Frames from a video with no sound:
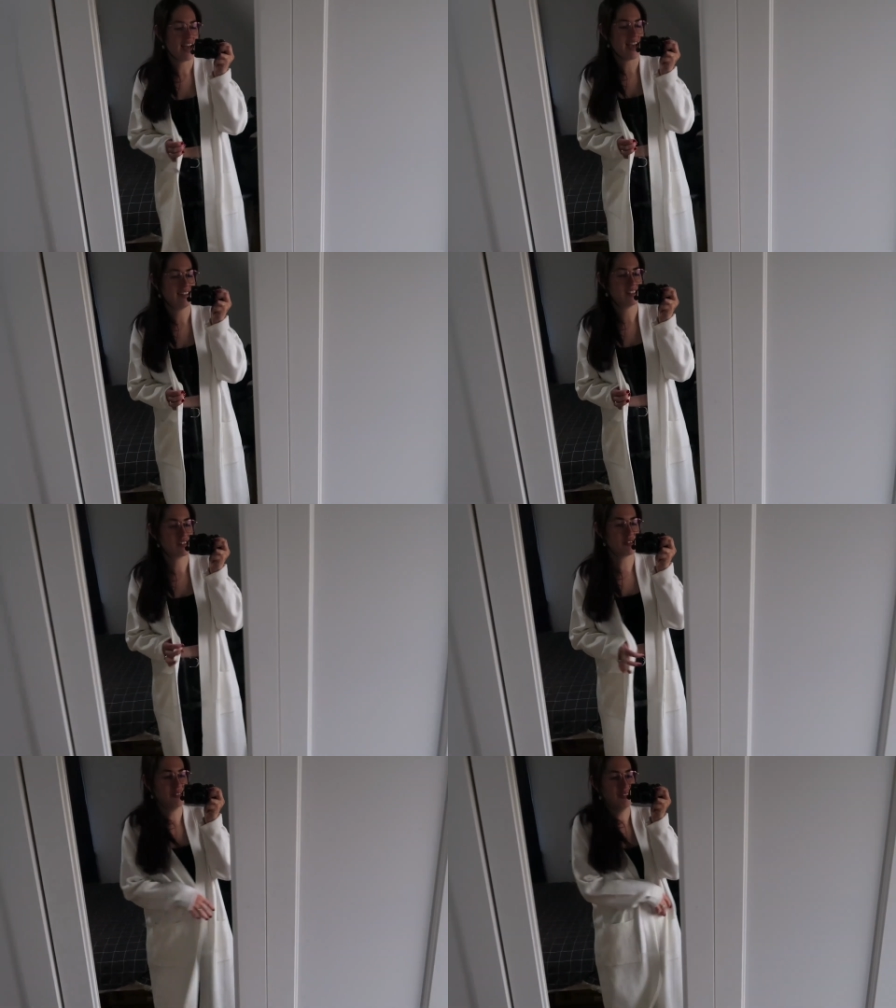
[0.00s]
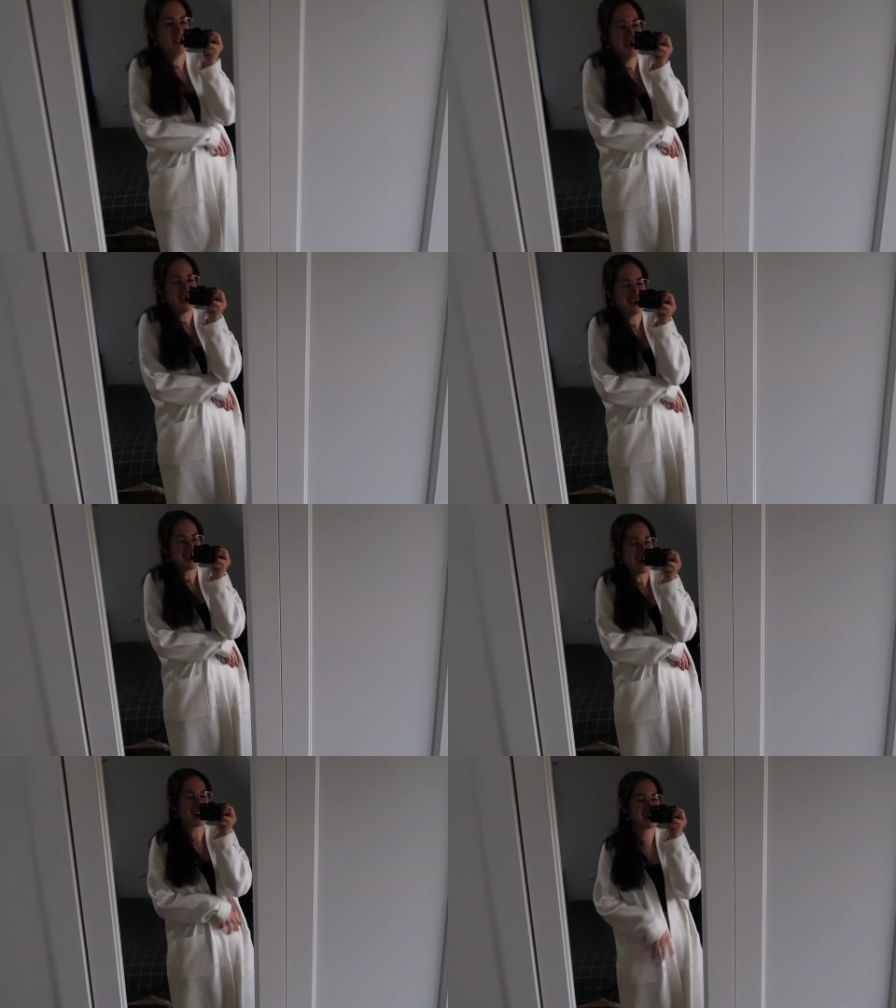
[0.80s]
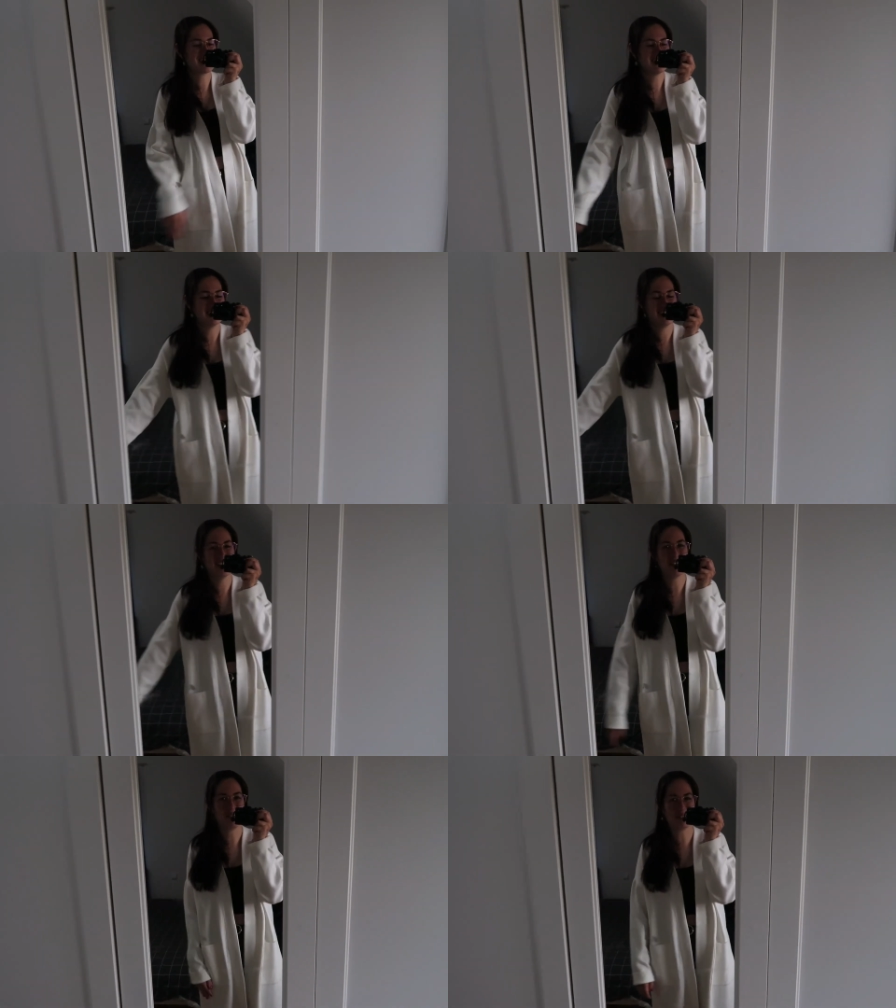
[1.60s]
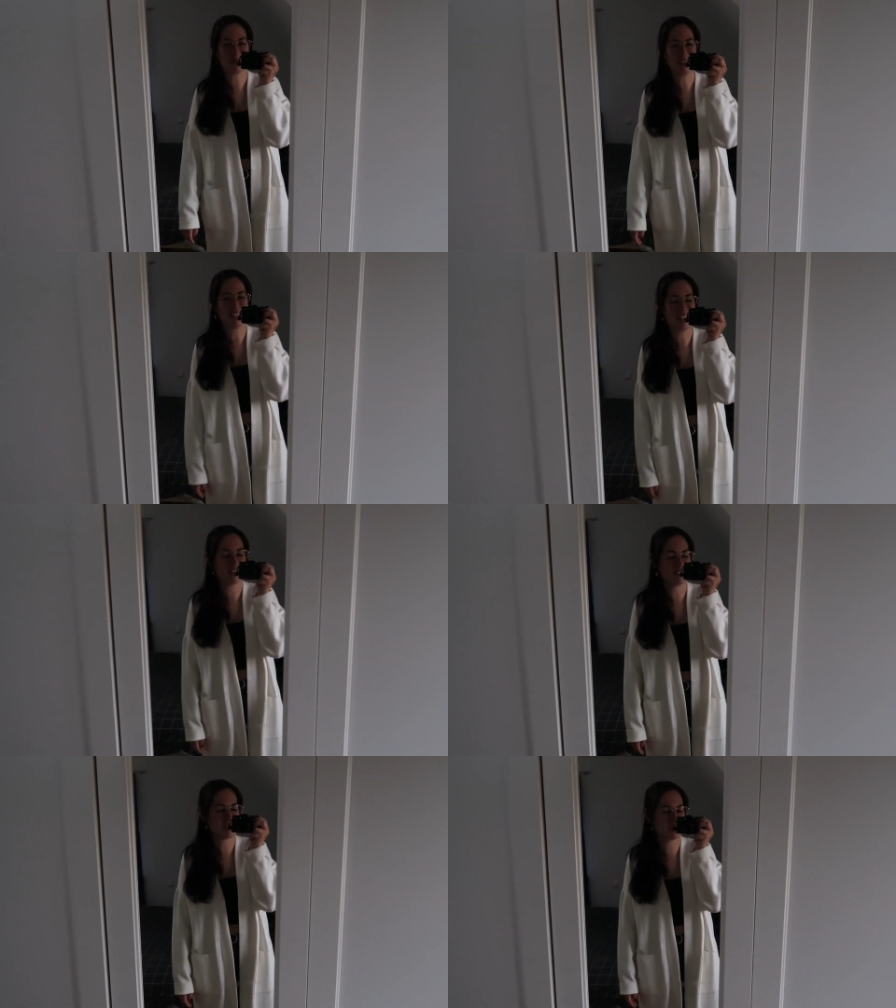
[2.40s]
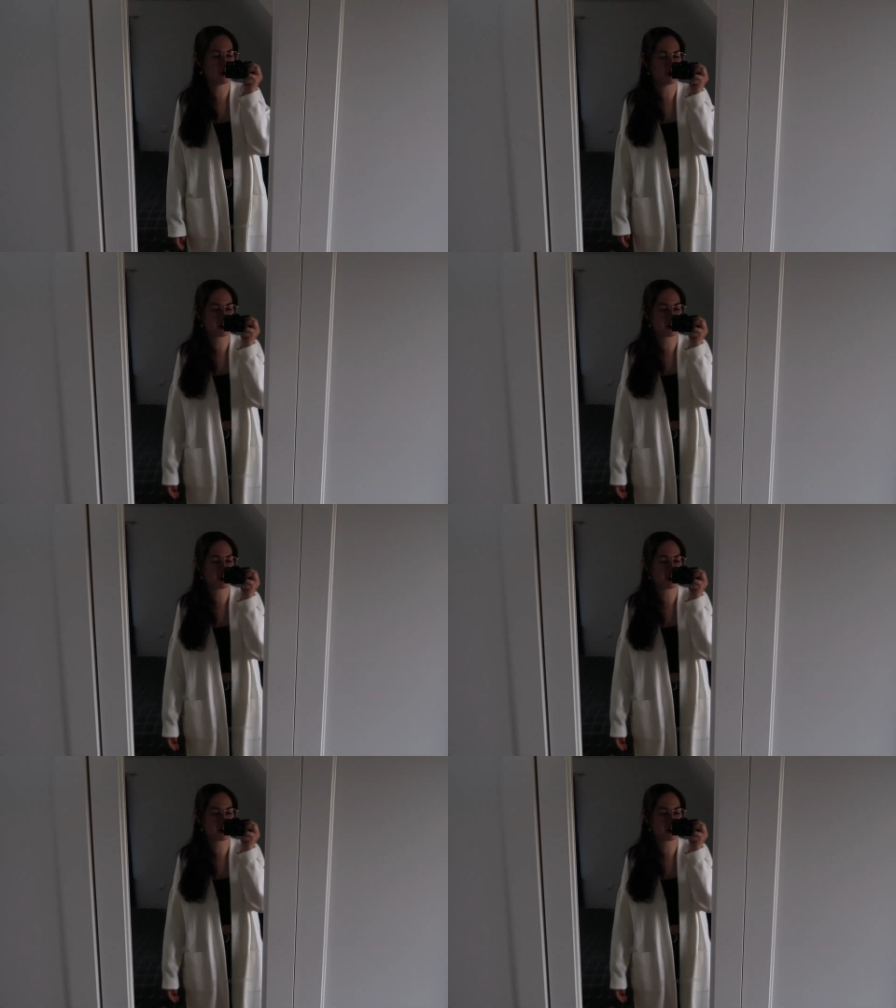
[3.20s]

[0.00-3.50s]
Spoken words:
and show you like it's actually autumn here now, which is so